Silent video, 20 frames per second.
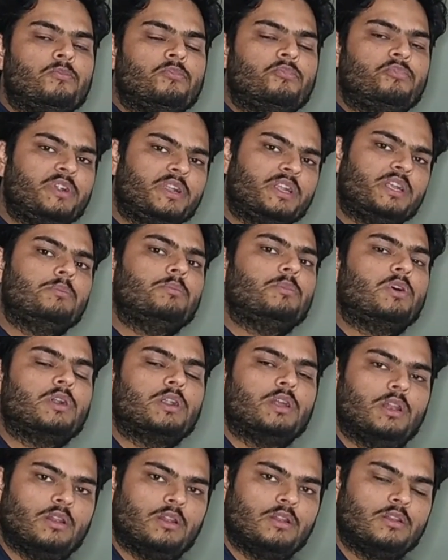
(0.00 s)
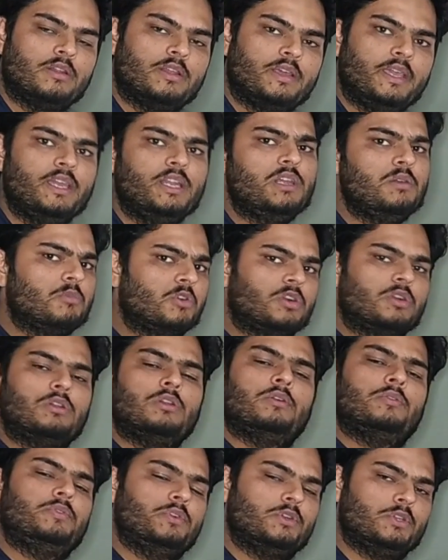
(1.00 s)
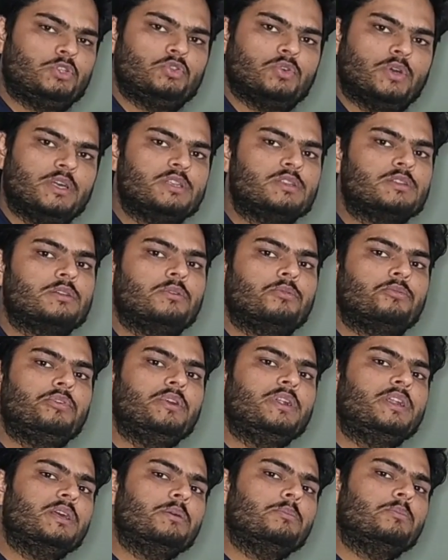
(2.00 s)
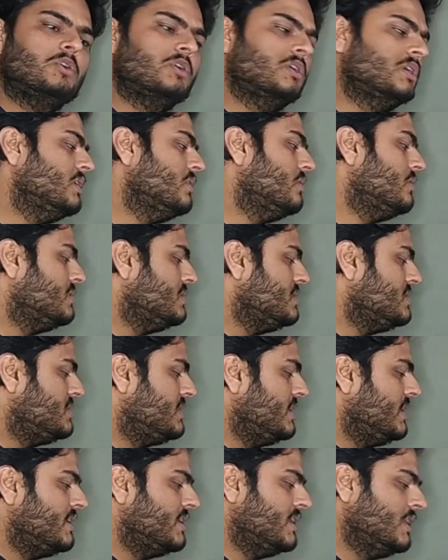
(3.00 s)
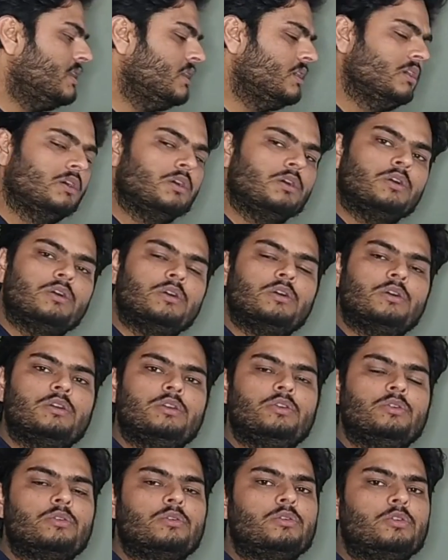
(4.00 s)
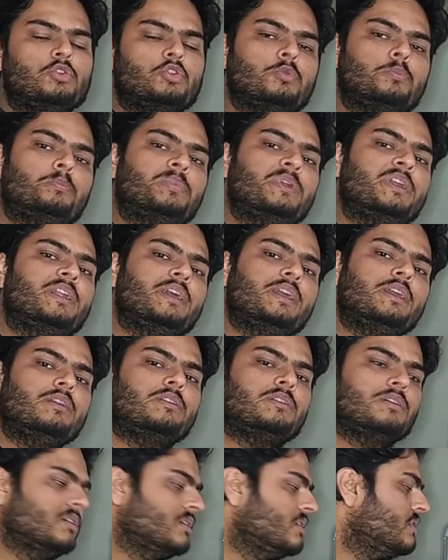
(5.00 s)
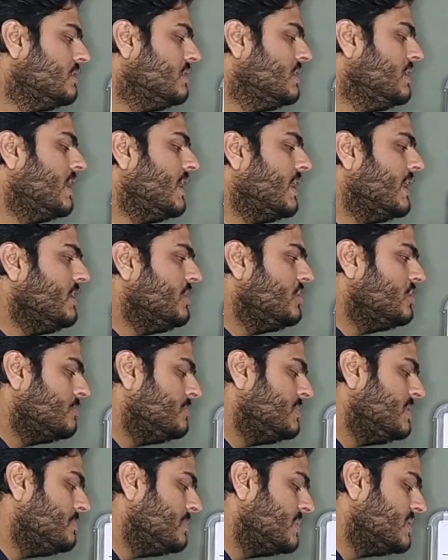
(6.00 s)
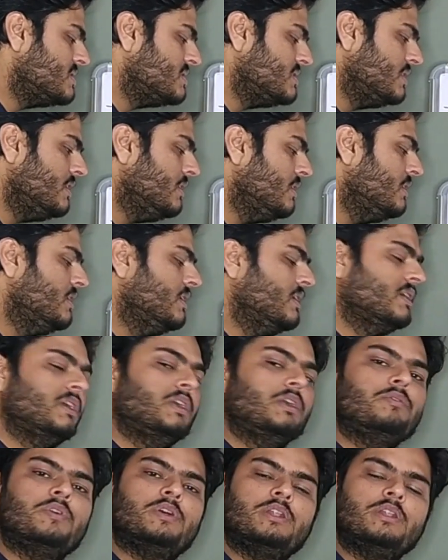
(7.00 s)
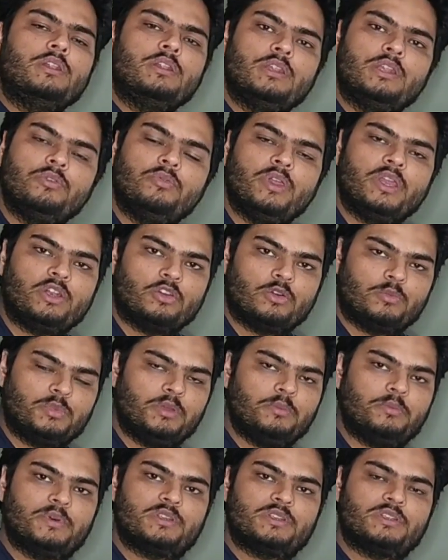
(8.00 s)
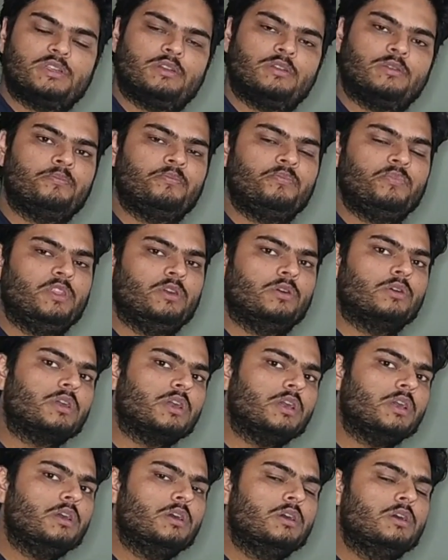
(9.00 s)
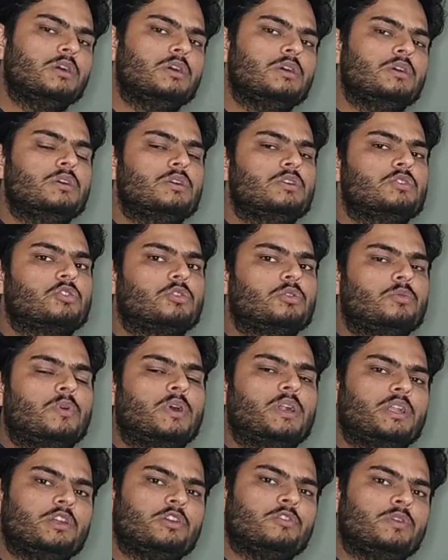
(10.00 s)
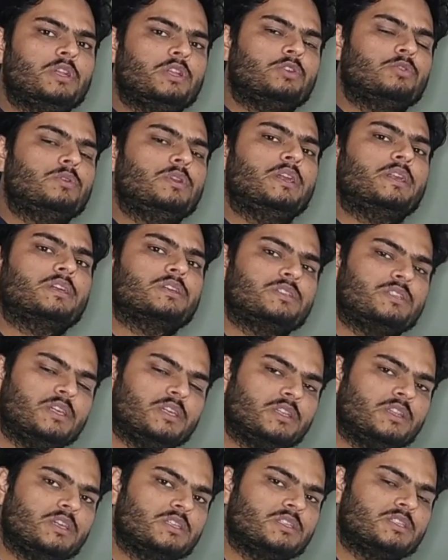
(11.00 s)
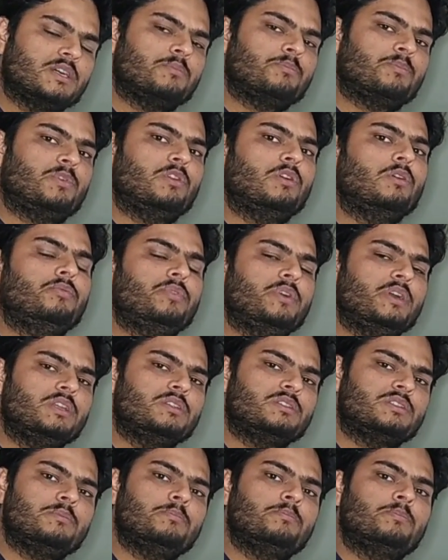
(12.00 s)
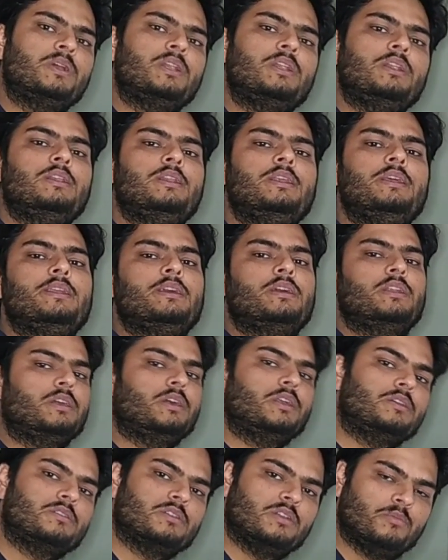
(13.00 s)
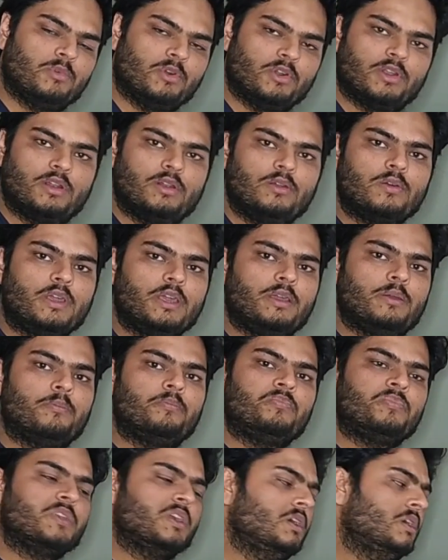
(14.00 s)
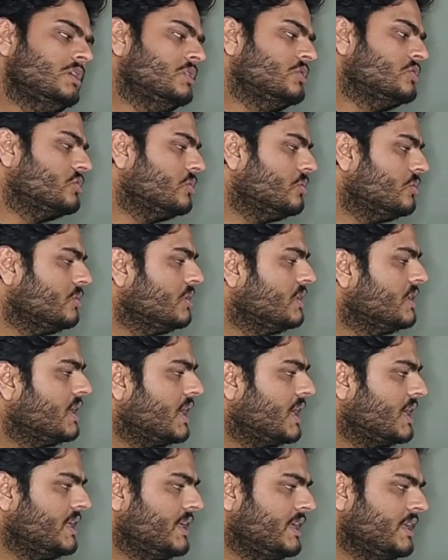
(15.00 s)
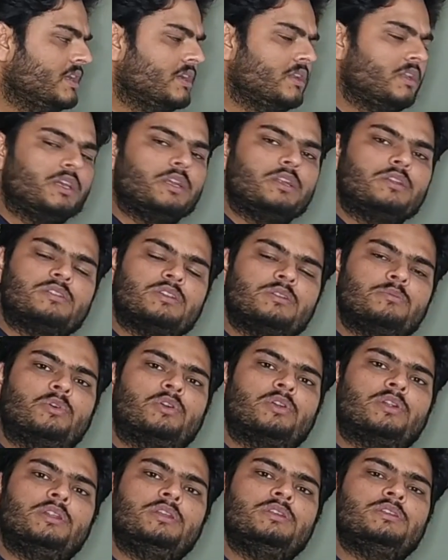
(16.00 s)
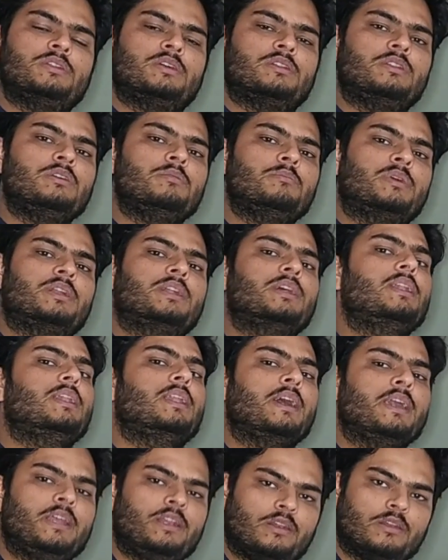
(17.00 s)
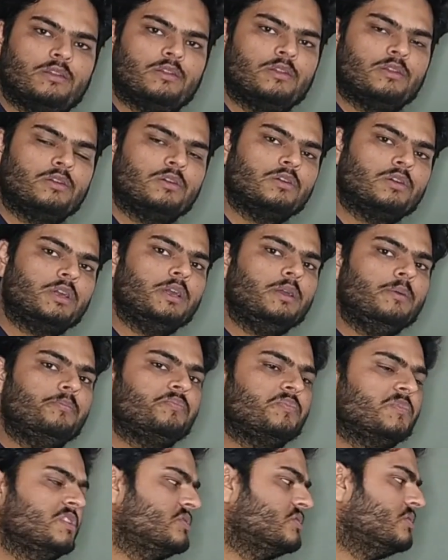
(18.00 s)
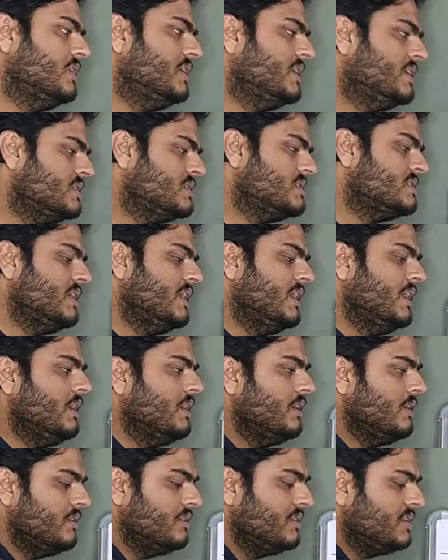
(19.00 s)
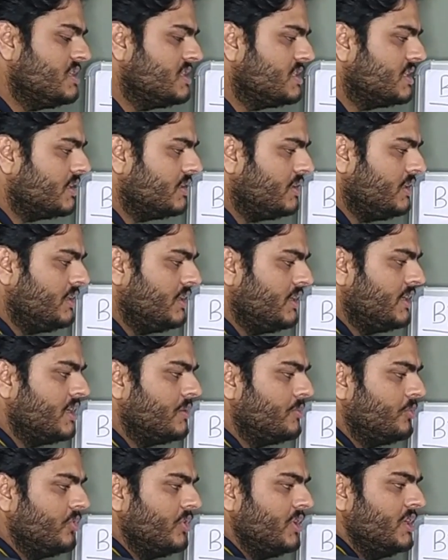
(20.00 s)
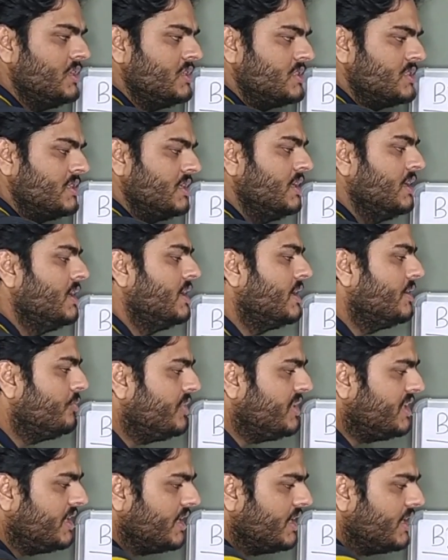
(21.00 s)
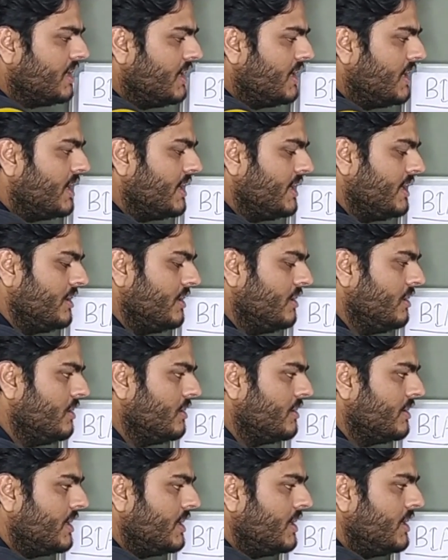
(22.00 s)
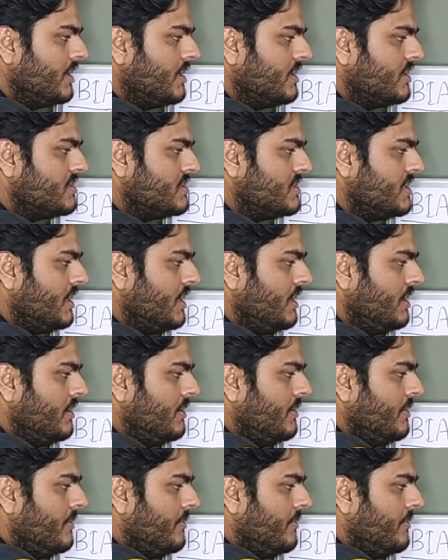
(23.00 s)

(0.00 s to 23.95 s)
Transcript: fit a model any model of your choice fit a model on this data you know to predict the height of the person given the weight of the person okay so what you will do let us take the example of very simple linear regression model okay so a linear regression model is nothing but a line okay so let us say these are the data points we take a line and let us say